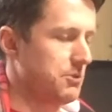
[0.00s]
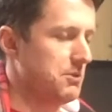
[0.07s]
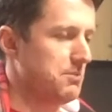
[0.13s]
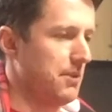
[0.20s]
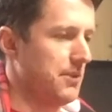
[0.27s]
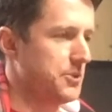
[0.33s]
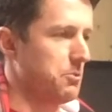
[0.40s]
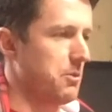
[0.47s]
is
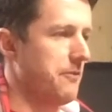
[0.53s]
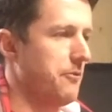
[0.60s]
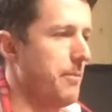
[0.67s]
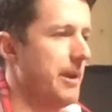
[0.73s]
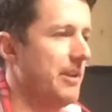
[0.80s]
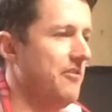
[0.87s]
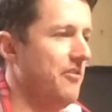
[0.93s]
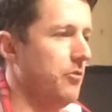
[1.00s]
sort of
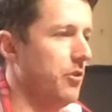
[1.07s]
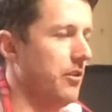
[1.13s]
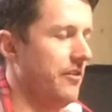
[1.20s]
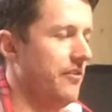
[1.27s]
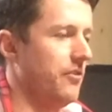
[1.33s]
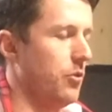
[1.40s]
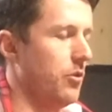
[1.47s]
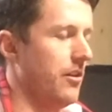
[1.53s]
a
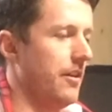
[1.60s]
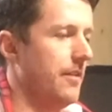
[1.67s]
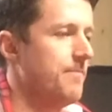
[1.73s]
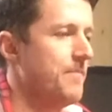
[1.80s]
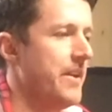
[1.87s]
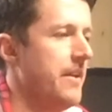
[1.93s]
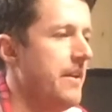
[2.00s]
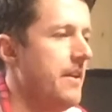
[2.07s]
metaphor
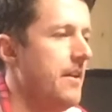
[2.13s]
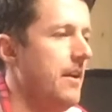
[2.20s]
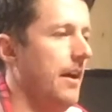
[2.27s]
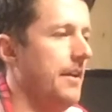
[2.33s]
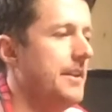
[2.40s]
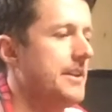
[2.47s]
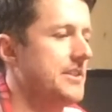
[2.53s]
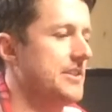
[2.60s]
for
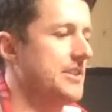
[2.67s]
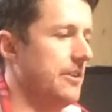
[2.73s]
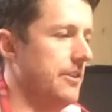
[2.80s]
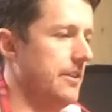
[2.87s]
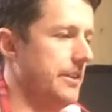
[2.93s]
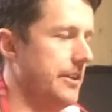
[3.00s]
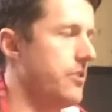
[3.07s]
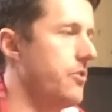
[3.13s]

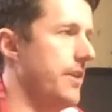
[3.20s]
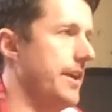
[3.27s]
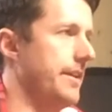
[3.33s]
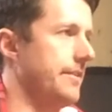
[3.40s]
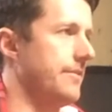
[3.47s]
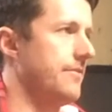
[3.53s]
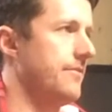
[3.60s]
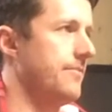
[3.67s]
unnecessarily
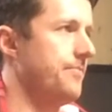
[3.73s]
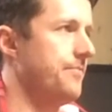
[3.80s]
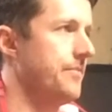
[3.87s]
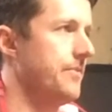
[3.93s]
creative.